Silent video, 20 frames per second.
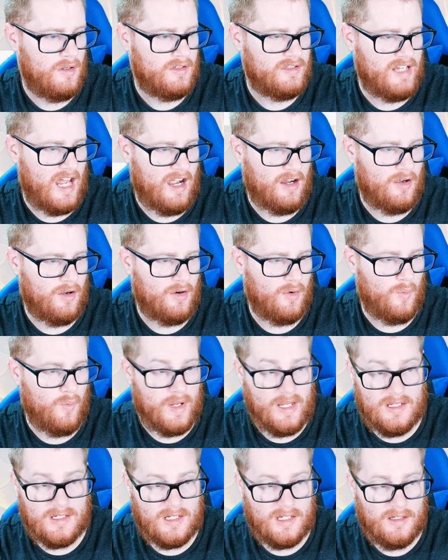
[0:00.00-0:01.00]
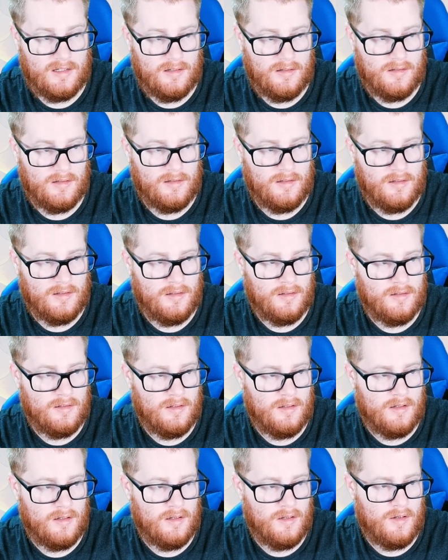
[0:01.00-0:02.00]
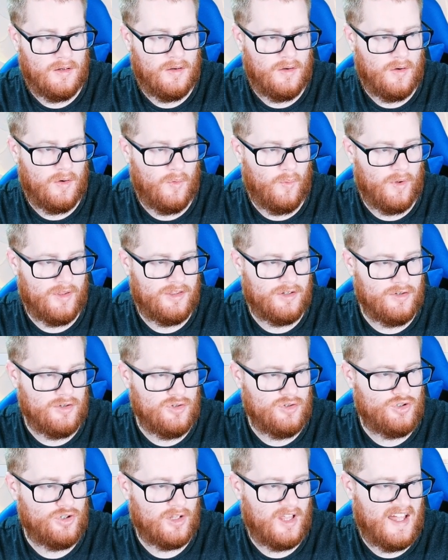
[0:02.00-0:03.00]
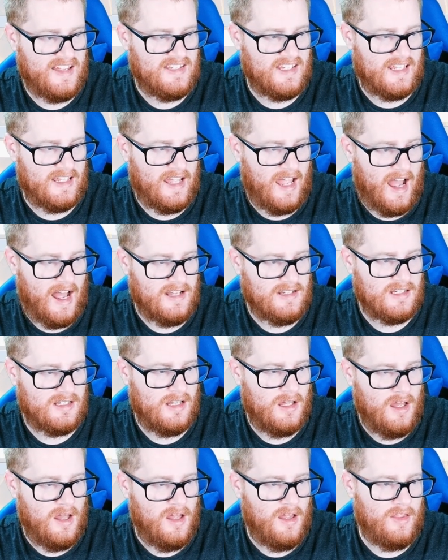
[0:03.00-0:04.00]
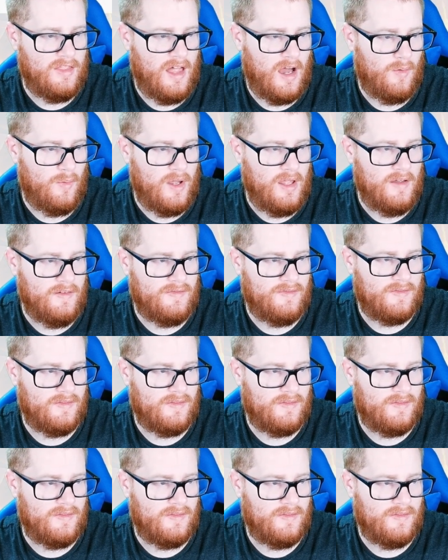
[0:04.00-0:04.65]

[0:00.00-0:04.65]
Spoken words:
tack on a wheezing with neutralizing gas. That way